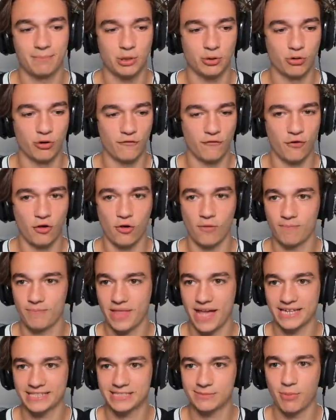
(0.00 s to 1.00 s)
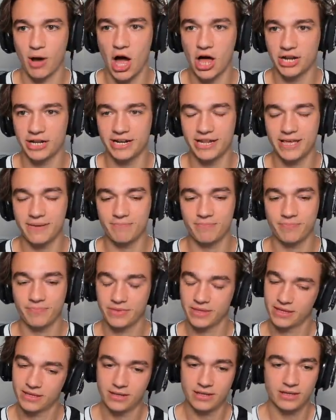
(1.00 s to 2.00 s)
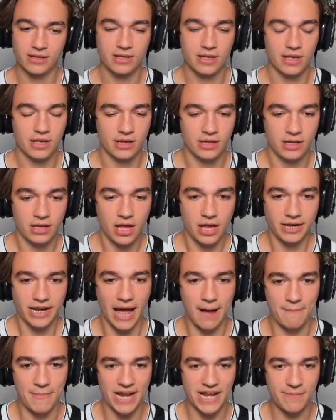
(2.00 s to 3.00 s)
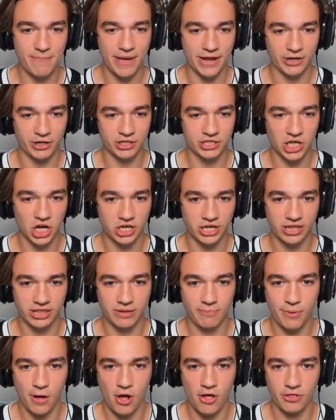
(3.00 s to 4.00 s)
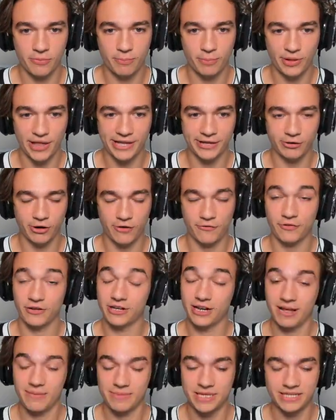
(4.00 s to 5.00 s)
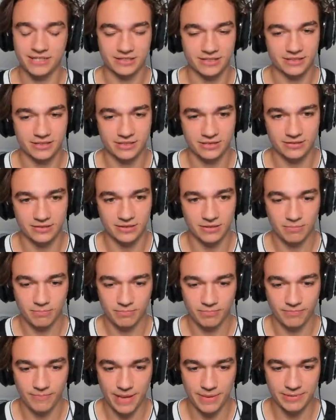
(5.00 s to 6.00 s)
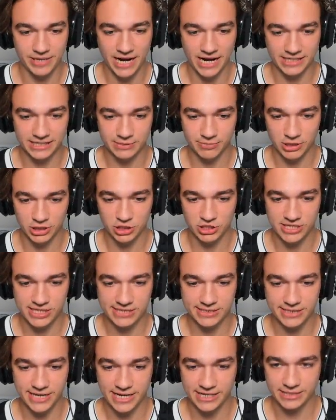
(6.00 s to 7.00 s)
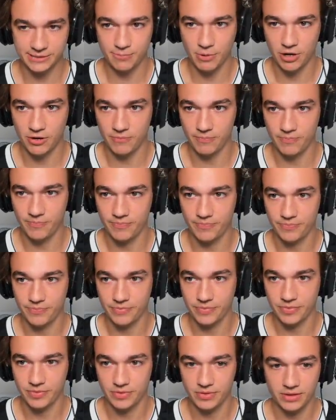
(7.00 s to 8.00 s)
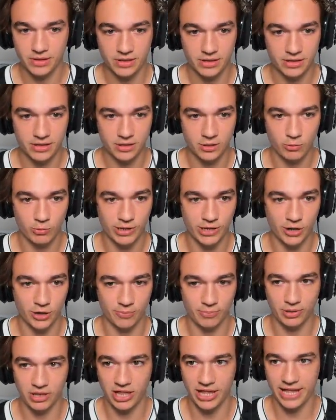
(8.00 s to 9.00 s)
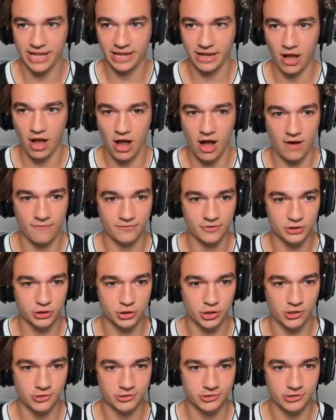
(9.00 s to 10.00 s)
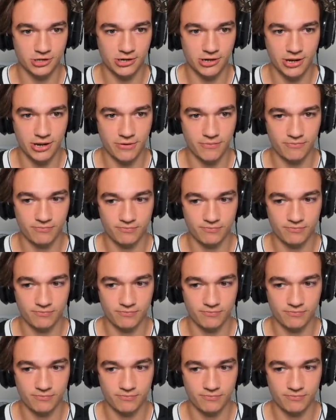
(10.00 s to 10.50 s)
Beautiful. I spotted him. Not many better dunking the ball than Blake Griffin. I mean, maybe not as much these days, but we are playing off the charts right now.